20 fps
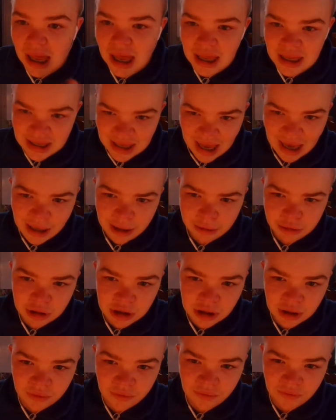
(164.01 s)
That used
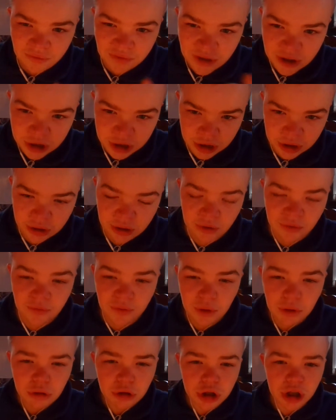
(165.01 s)
fission.
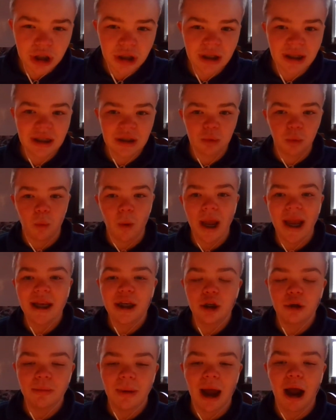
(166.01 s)
Fusion is way
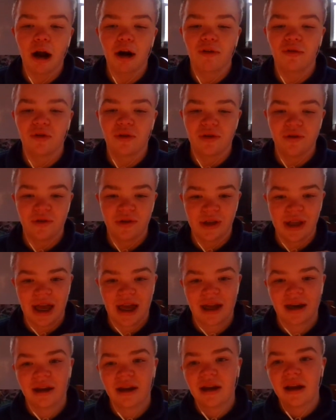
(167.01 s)
too powerful for that.